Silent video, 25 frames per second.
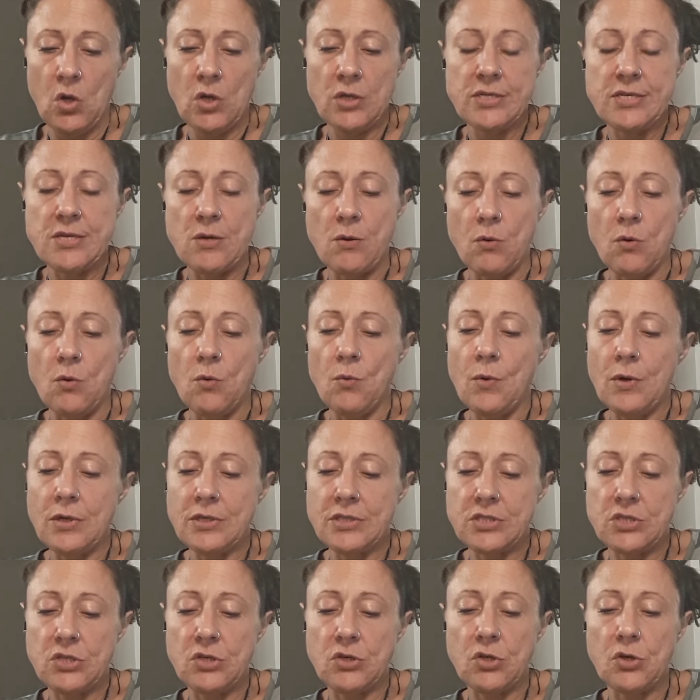Someone
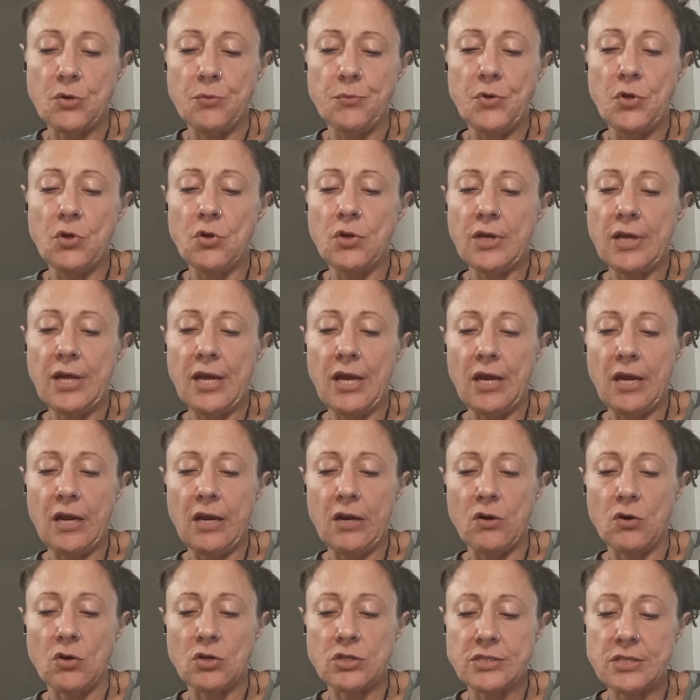wants to
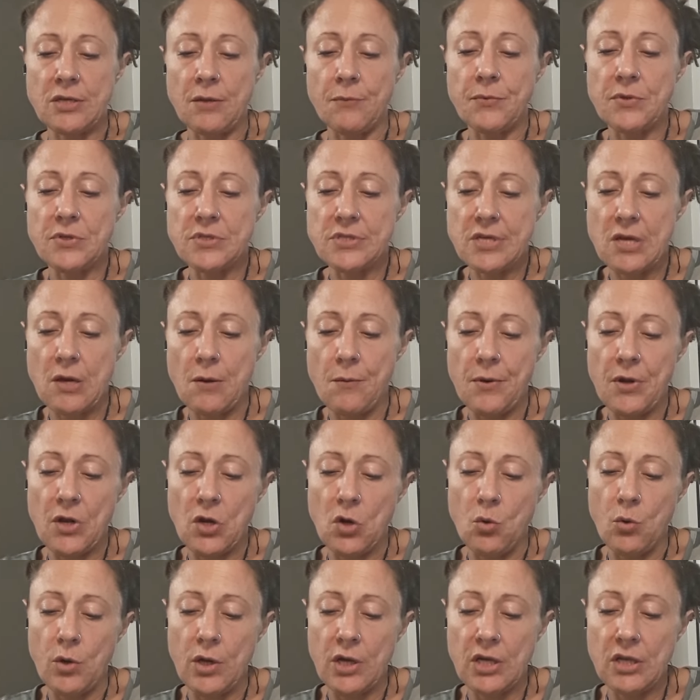communicate, or something's coming in
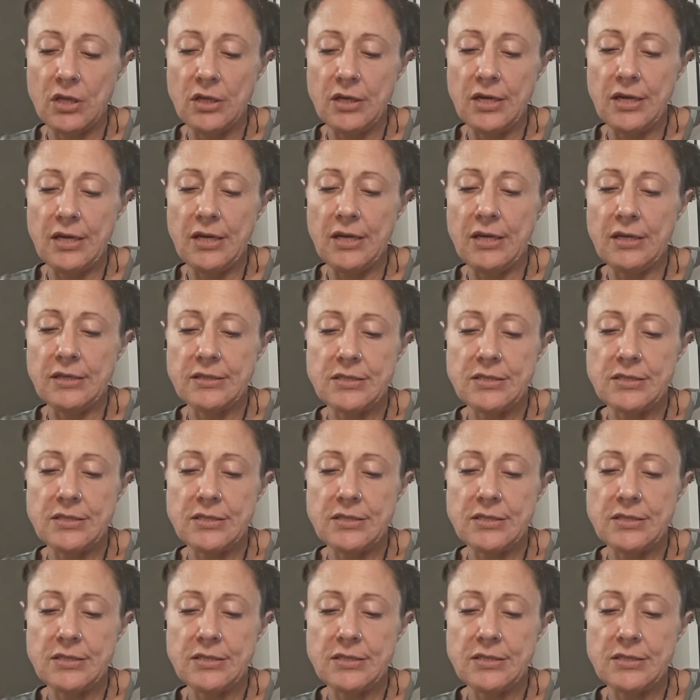quickly.